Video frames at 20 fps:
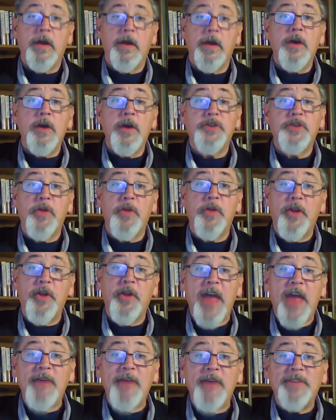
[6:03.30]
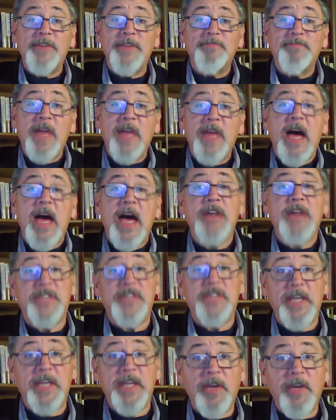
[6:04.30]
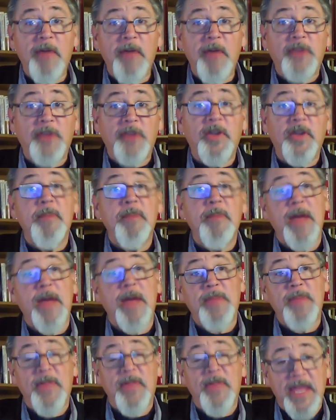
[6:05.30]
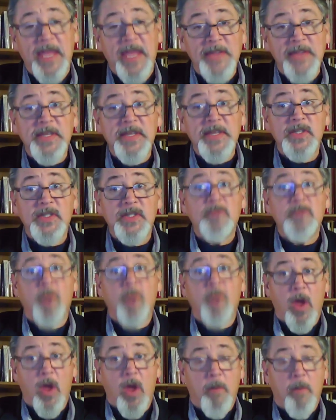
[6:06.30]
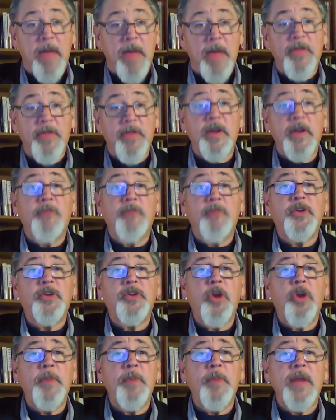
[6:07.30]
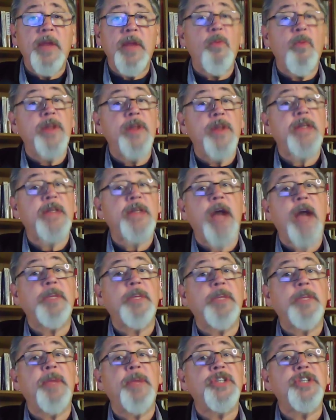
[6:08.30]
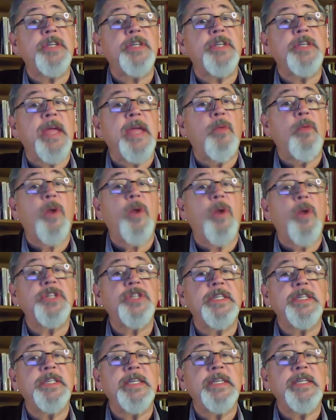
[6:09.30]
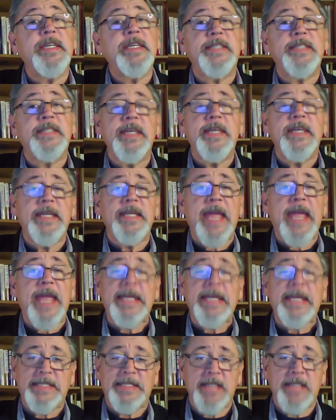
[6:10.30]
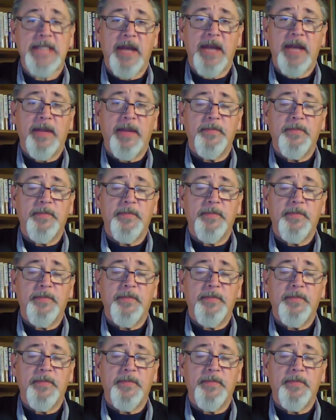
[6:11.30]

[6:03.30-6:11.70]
So there you have it. A city directory might be the easiest method of determining one's occupation in Washington, D.C. in 1890.